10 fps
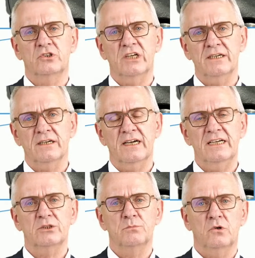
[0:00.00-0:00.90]

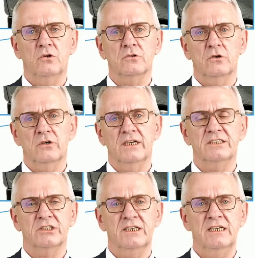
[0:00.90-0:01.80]
generates more or
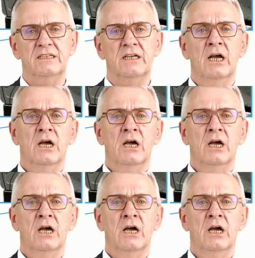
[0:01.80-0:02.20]
less heat.